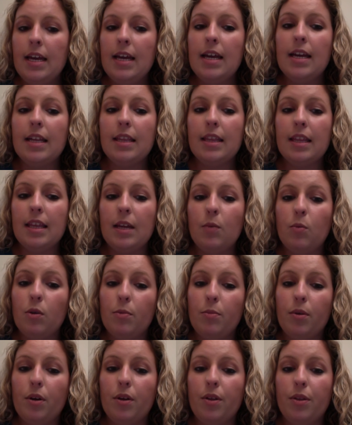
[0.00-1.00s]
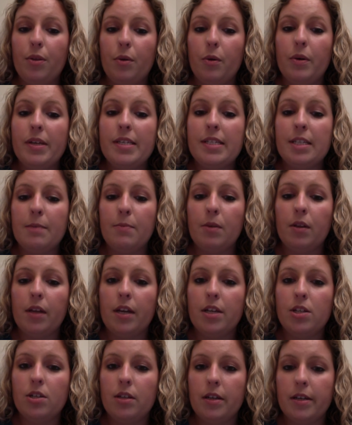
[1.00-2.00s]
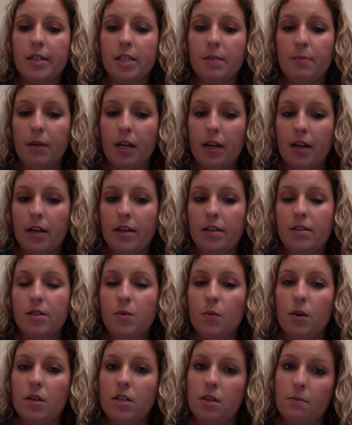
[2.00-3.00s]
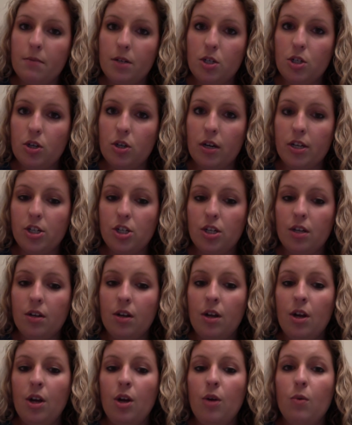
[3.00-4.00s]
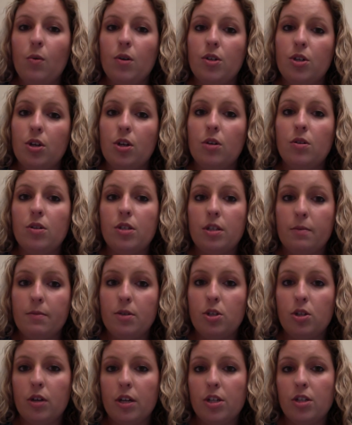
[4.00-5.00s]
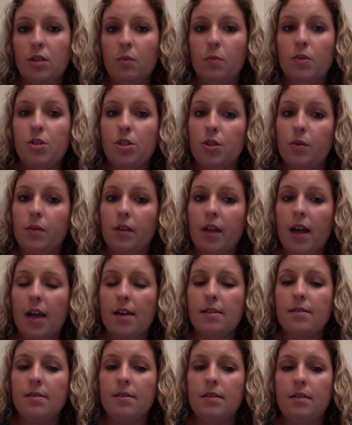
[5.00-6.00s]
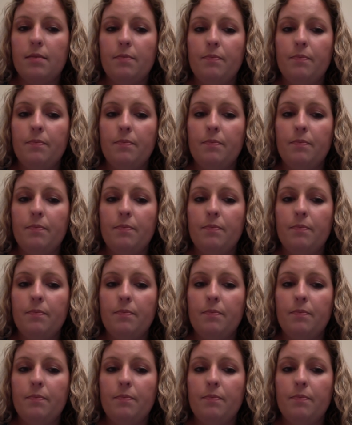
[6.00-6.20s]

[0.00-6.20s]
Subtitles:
and then were put through a simulation experience where demonstration return demonstration was utilized.